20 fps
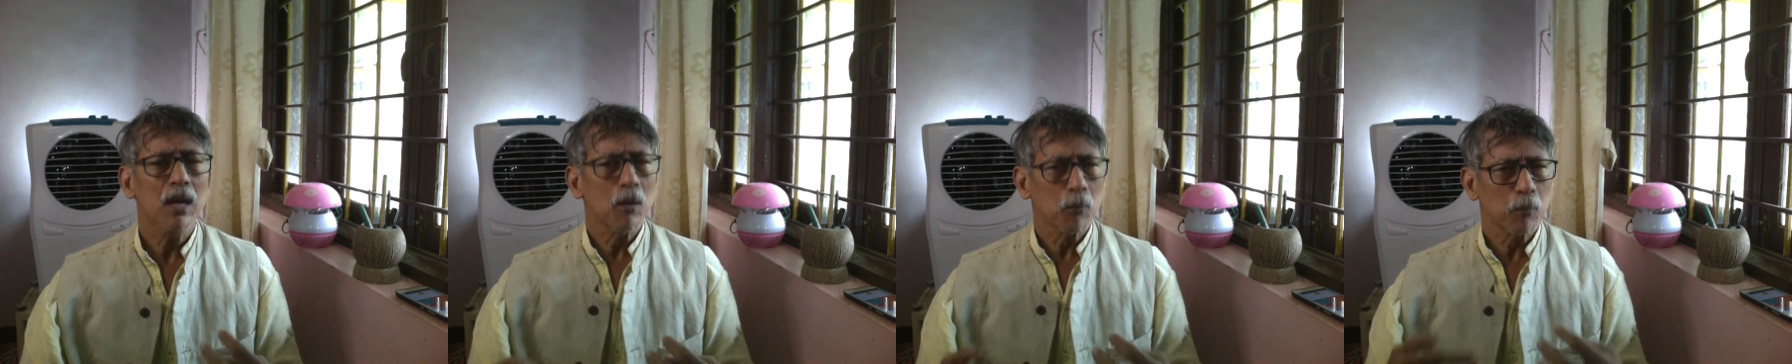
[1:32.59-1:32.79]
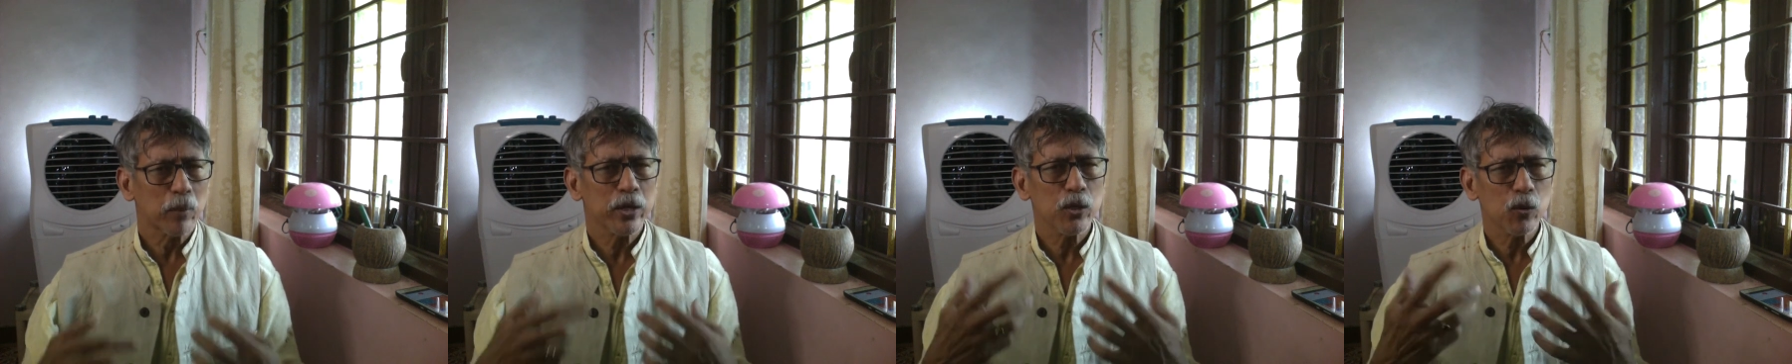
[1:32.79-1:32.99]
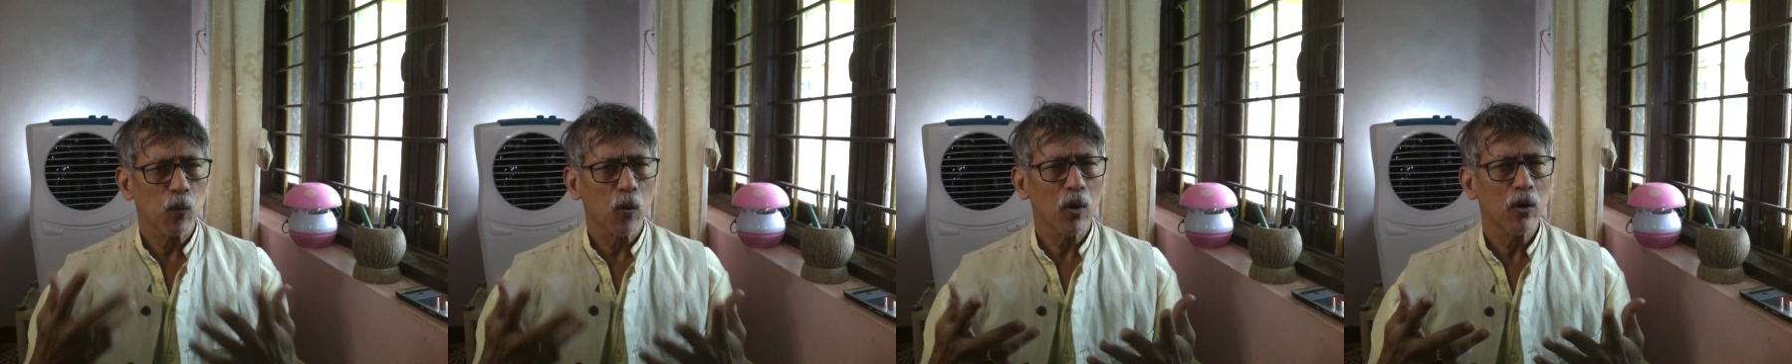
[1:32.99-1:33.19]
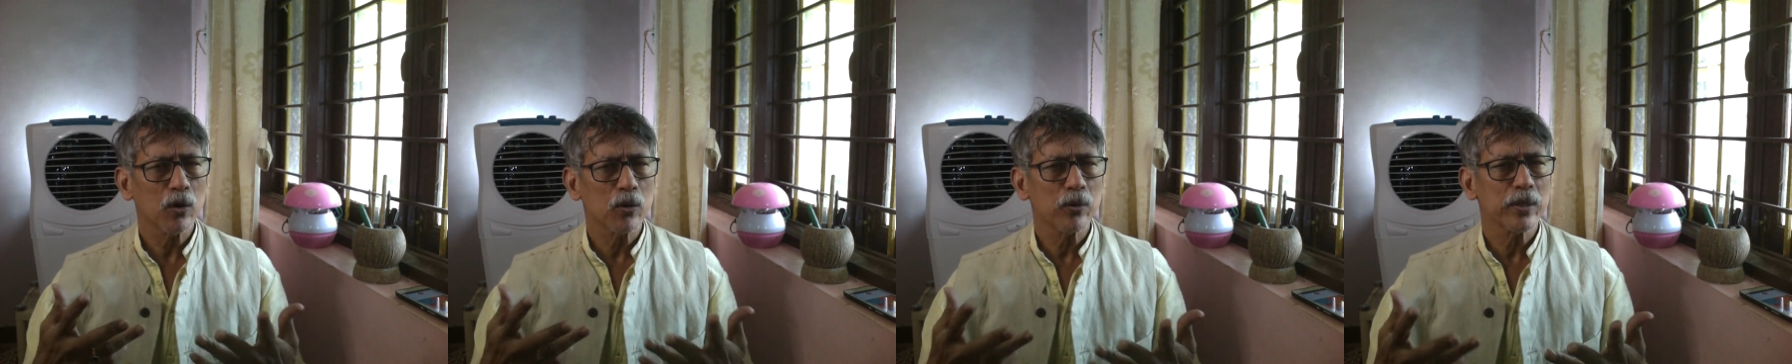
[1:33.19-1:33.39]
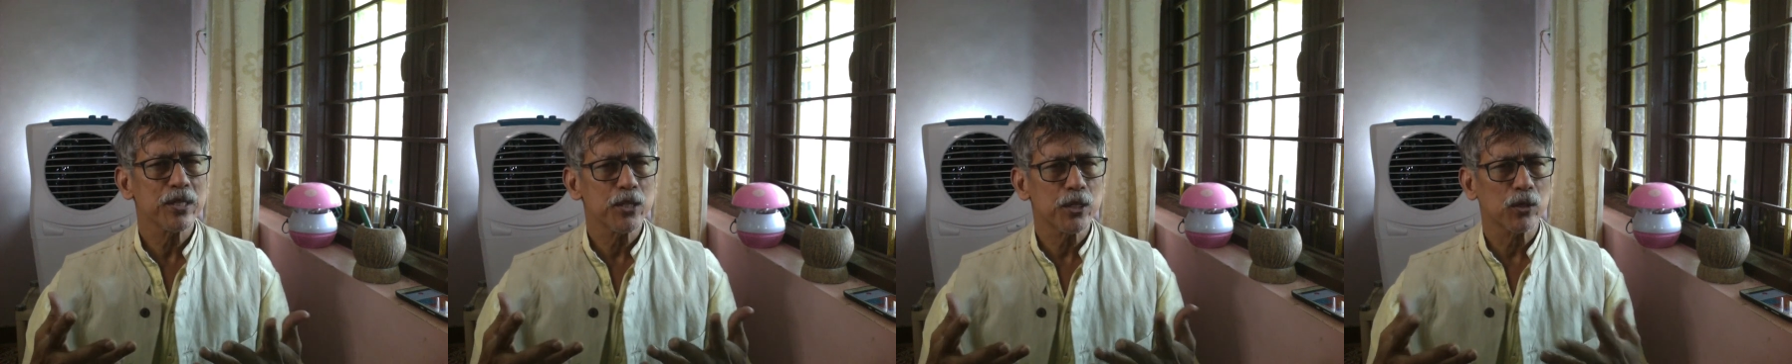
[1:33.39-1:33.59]
but you want
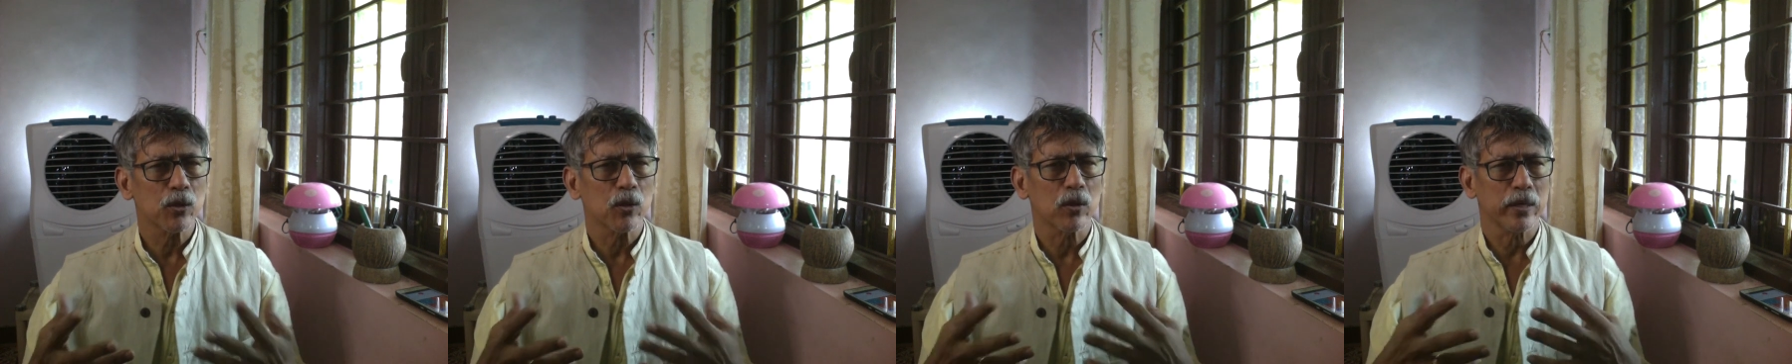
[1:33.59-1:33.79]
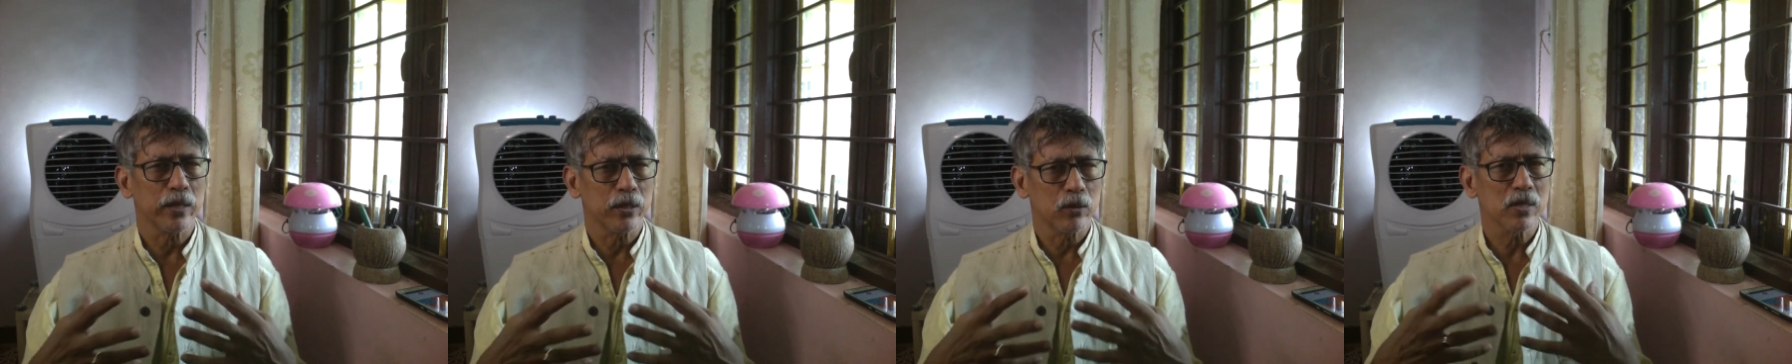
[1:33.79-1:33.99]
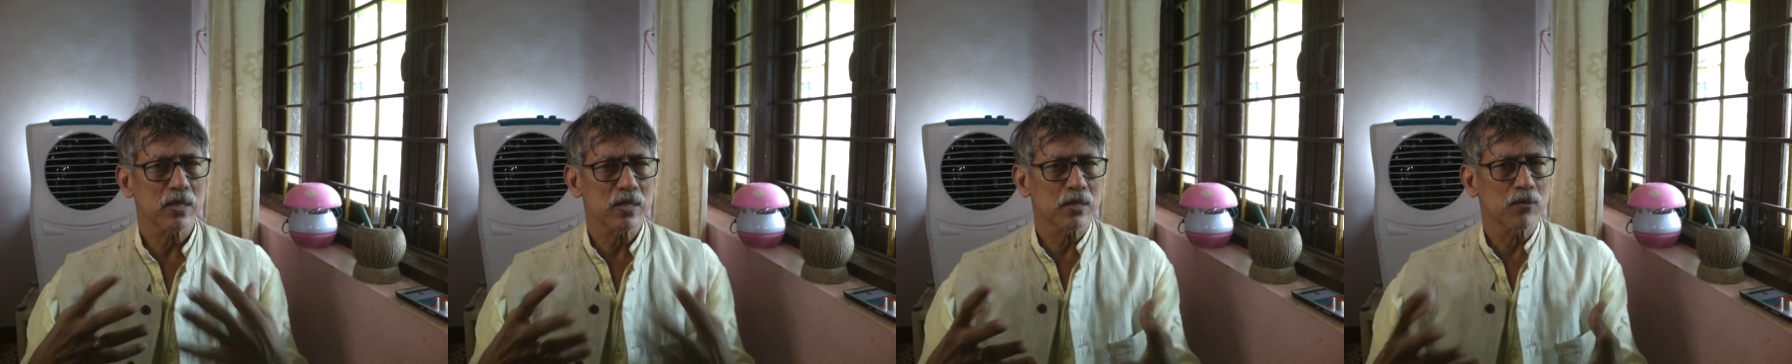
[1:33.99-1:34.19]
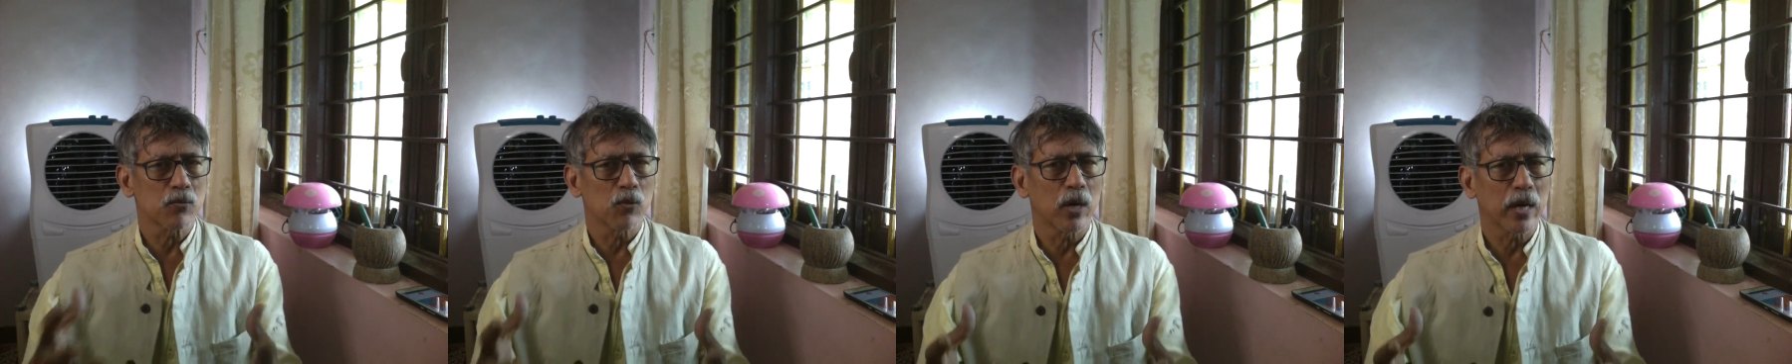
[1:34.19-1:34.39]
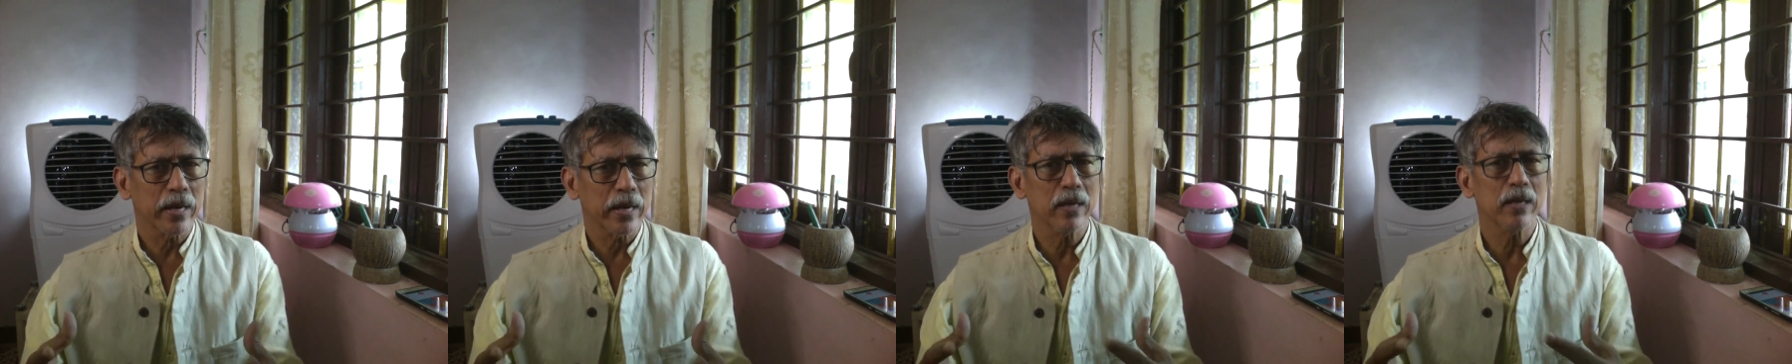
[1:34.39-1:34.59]
to ensure, you know, is it
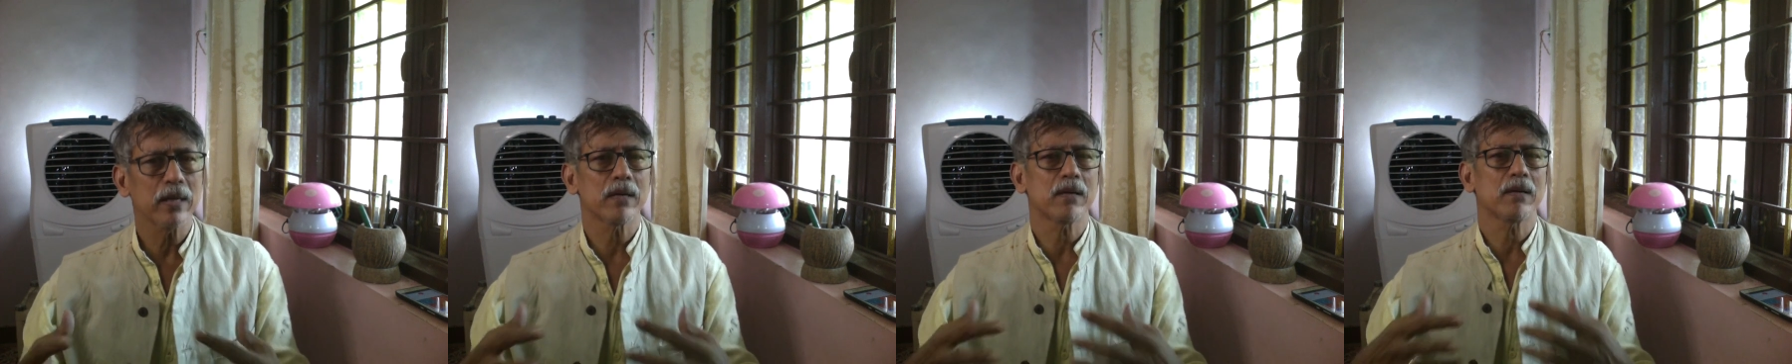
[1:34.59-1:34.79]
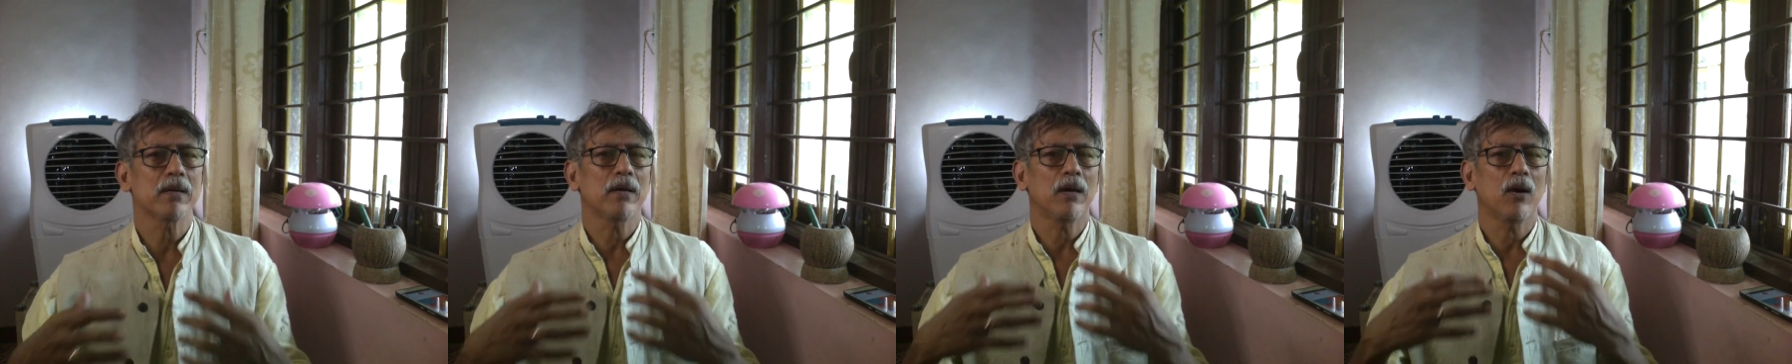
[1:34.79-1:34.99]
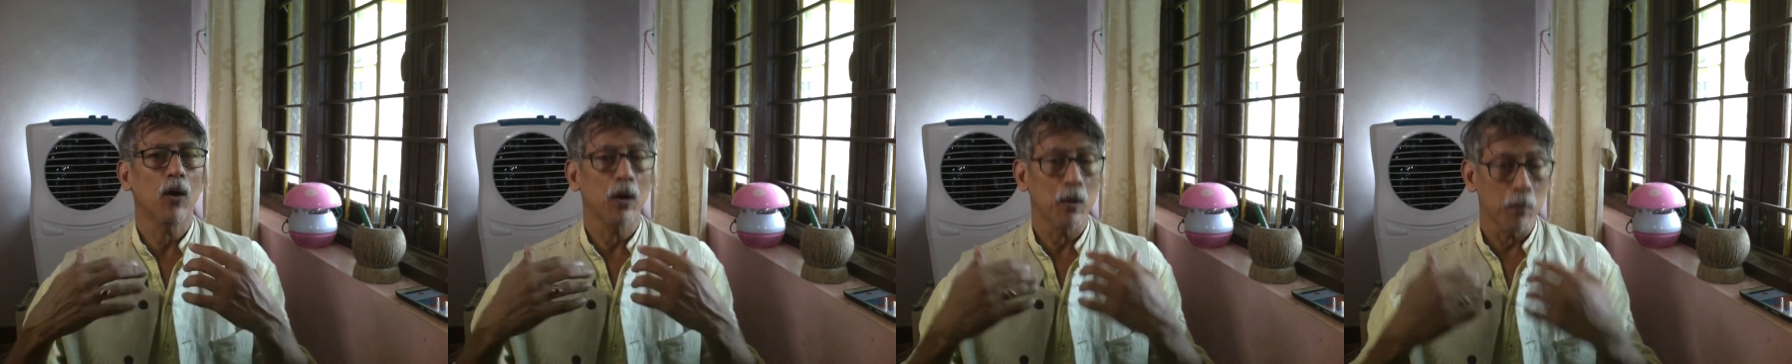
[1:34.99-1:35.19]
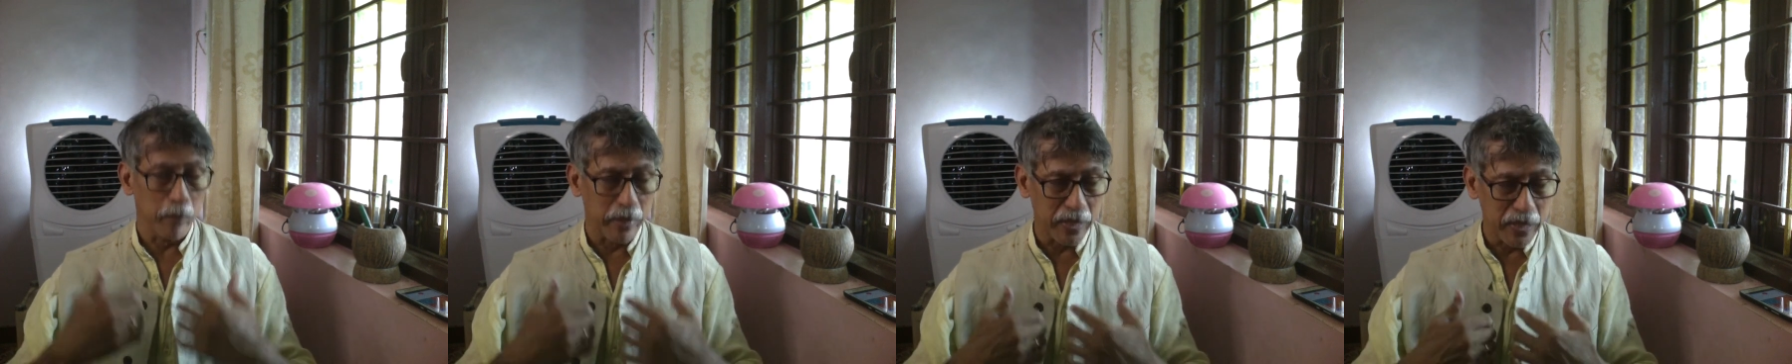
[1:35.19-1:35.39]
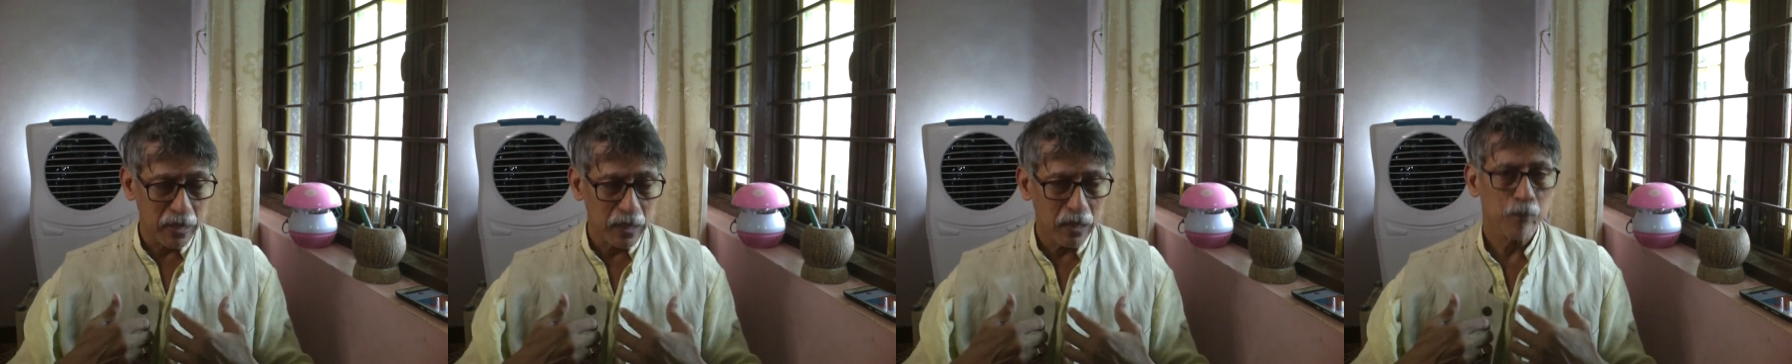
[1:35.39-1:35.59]
working on
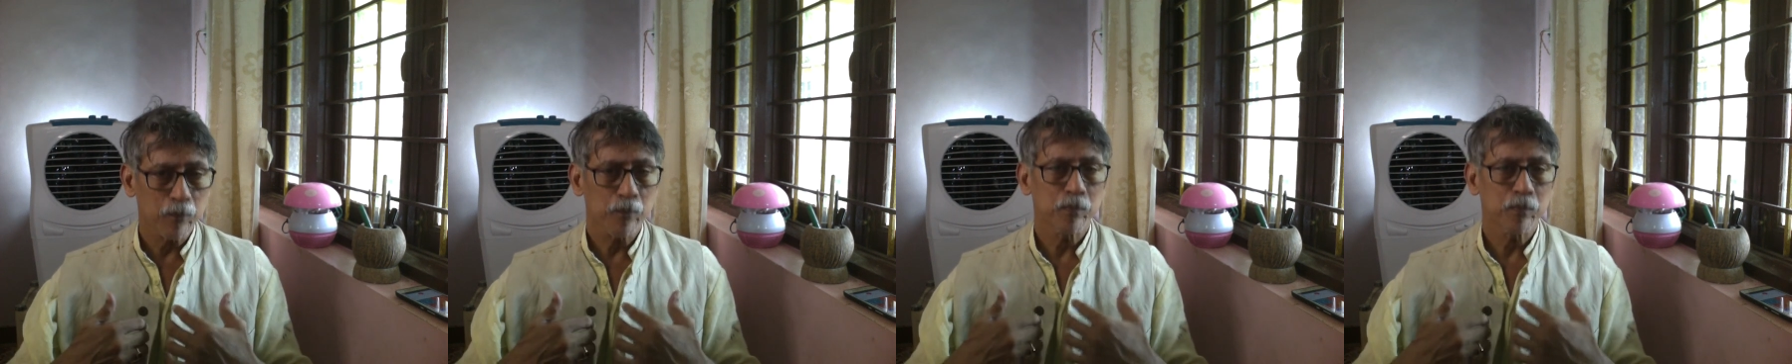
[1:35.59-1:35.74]
me?